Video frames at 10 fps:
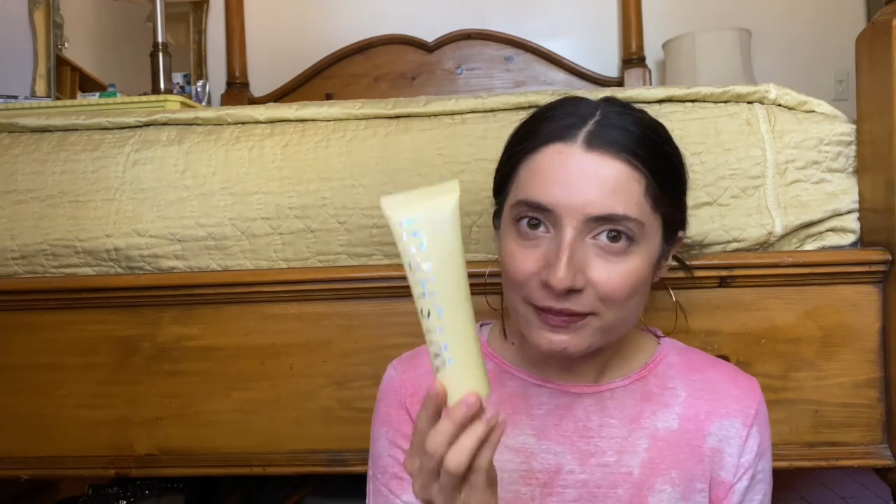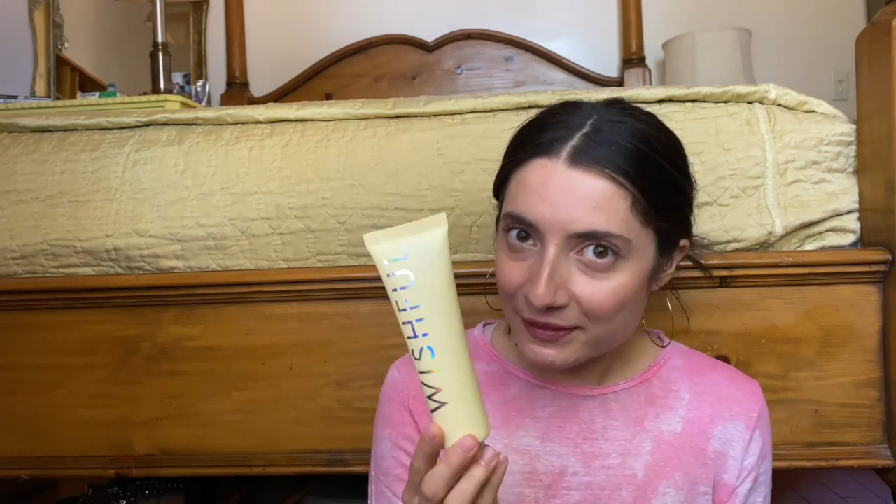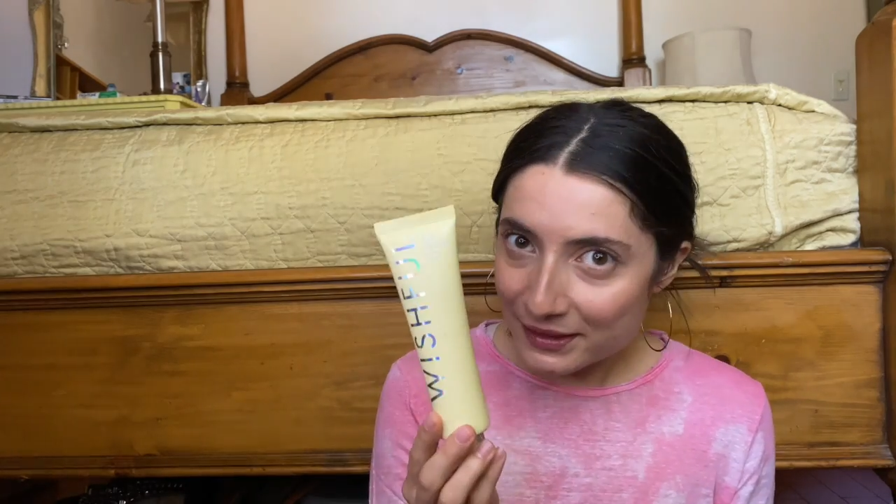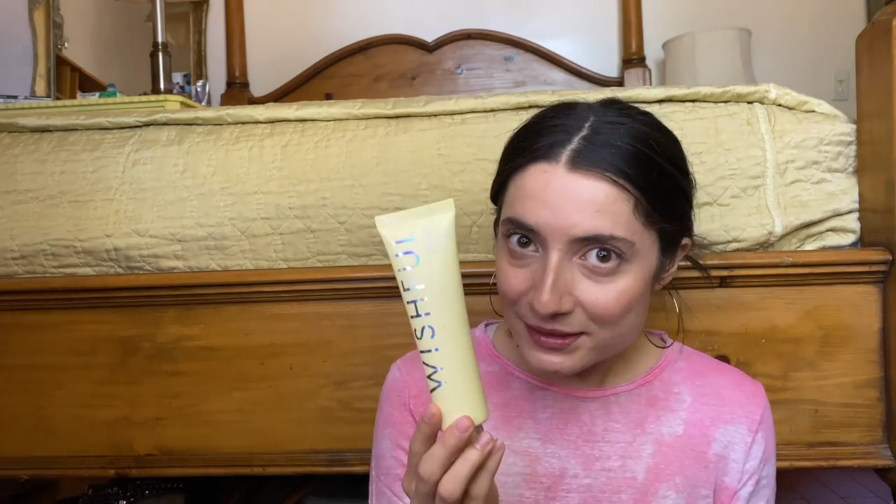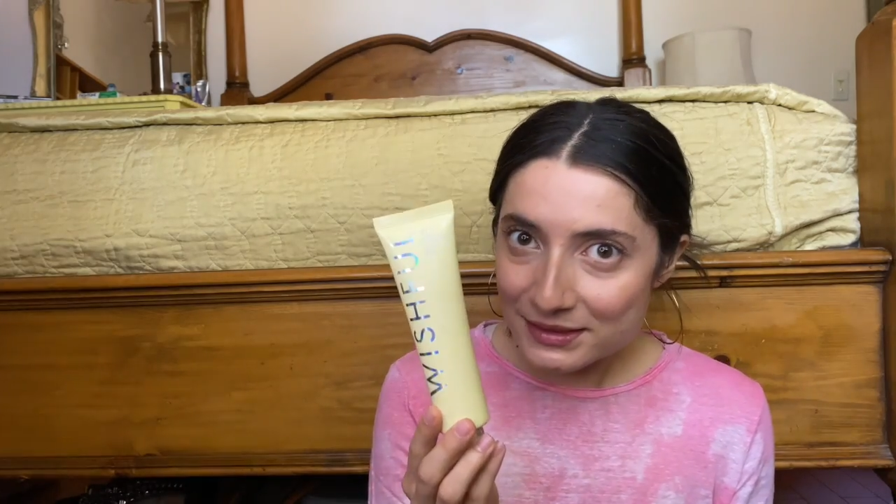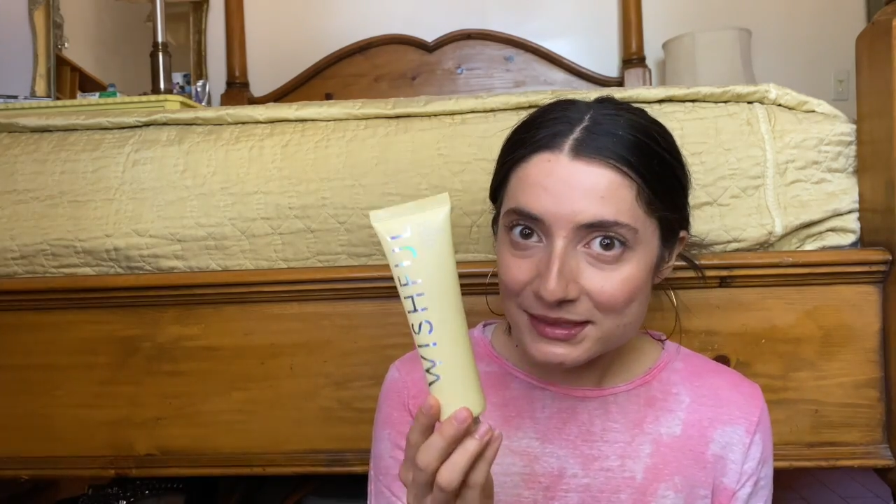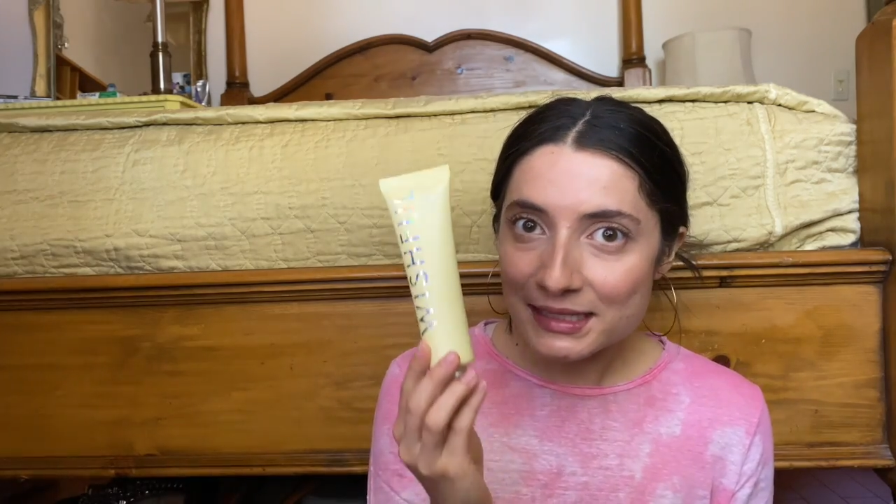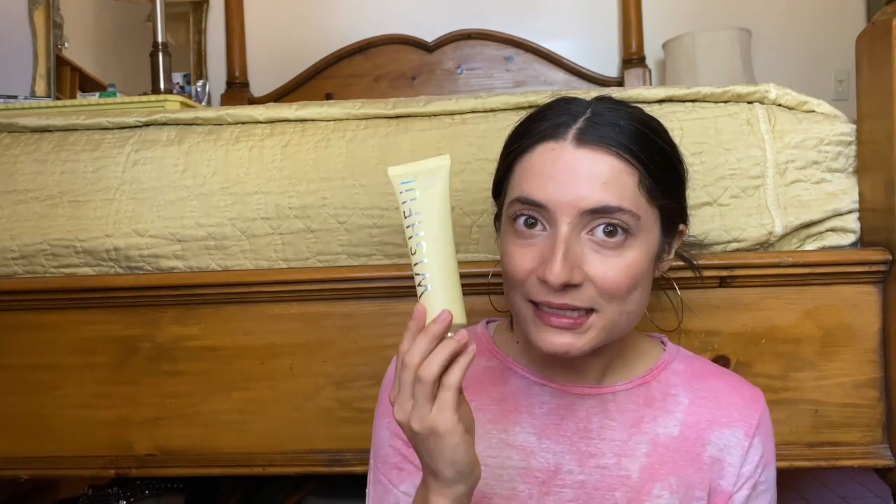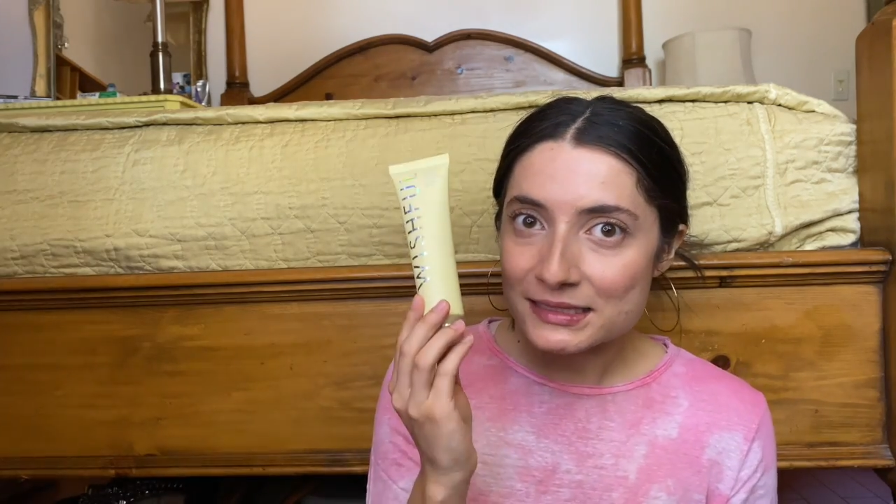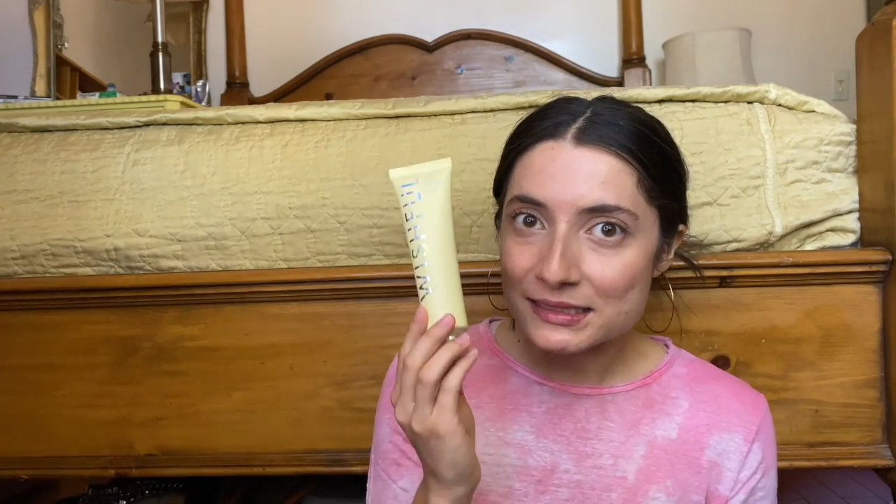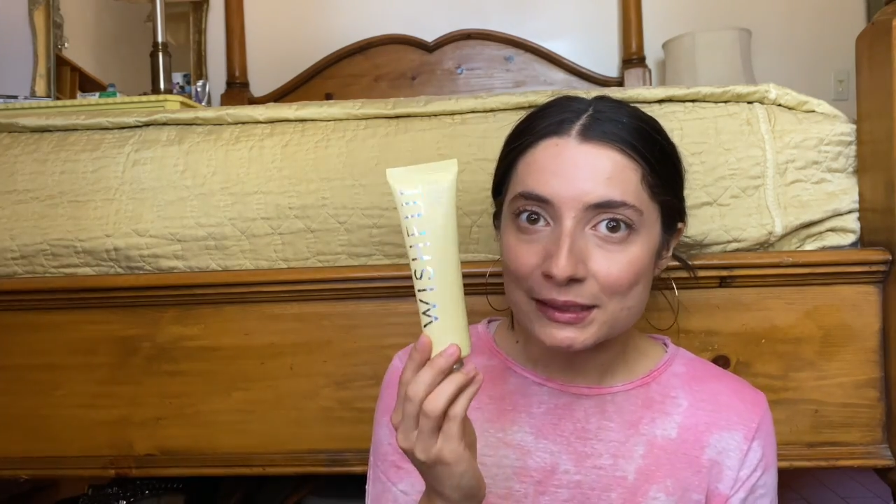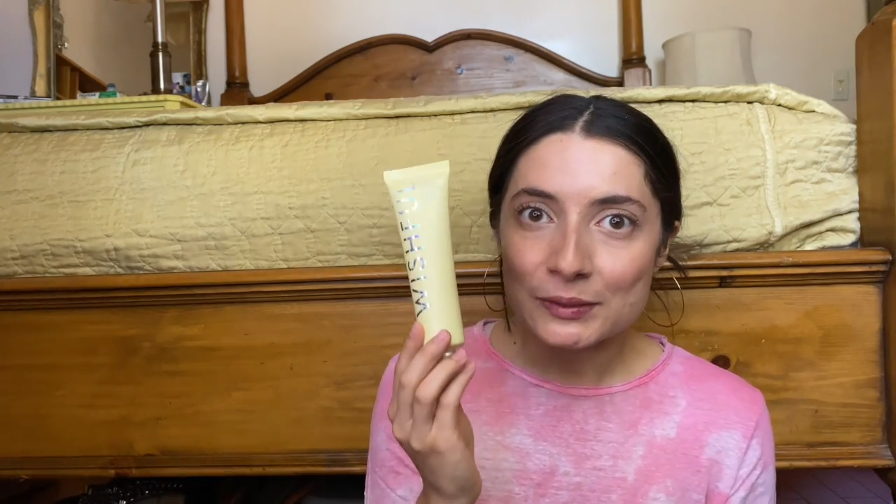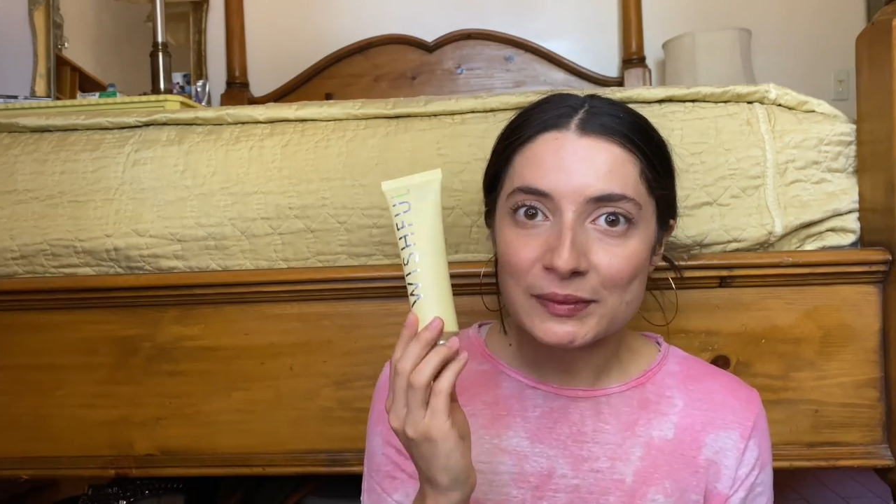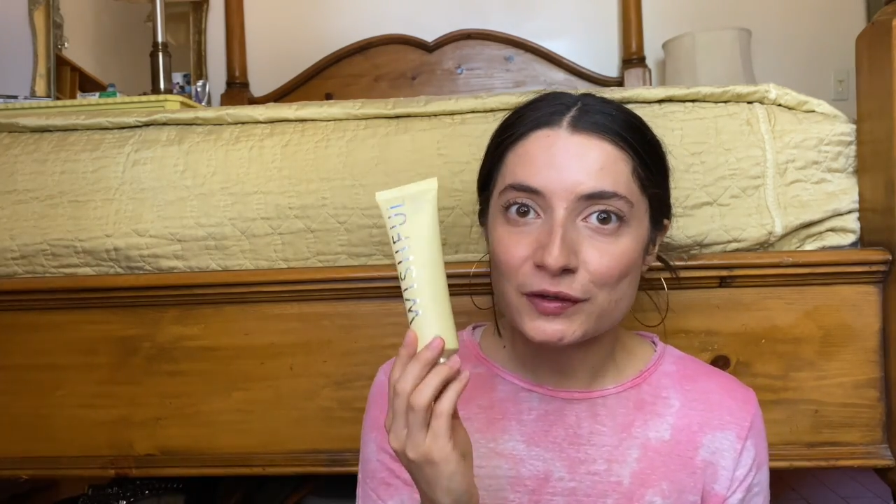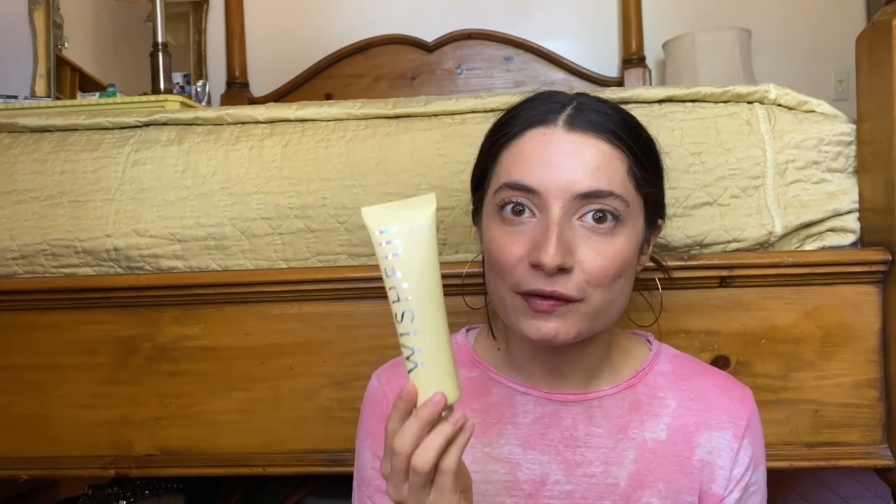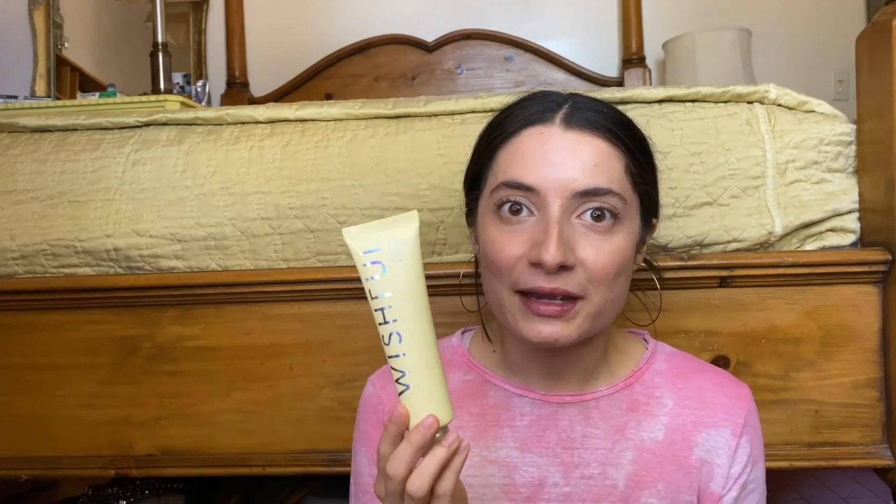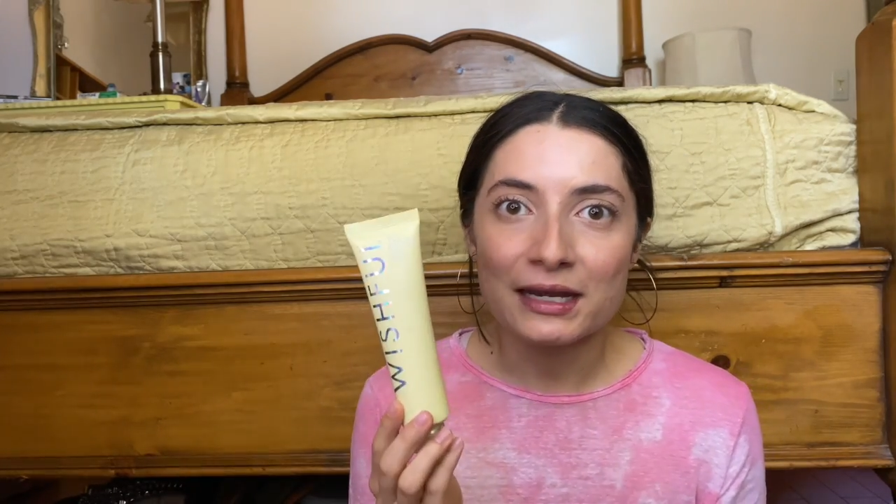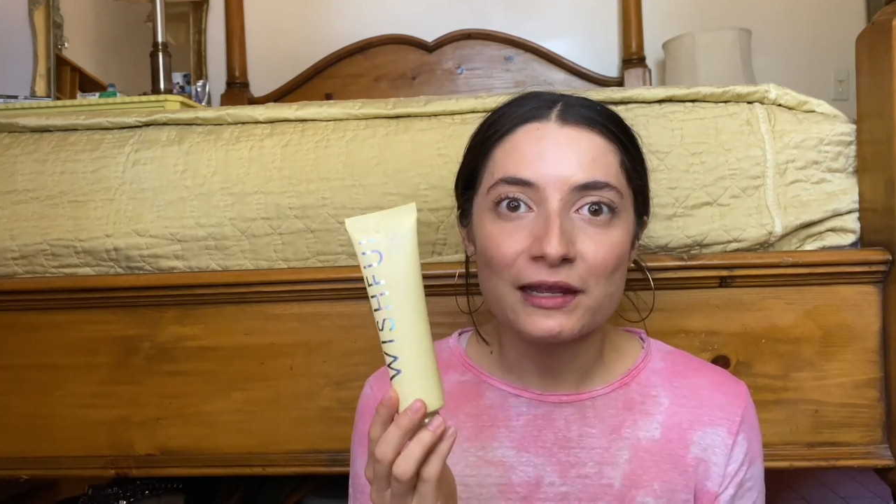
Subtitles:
This is going to be great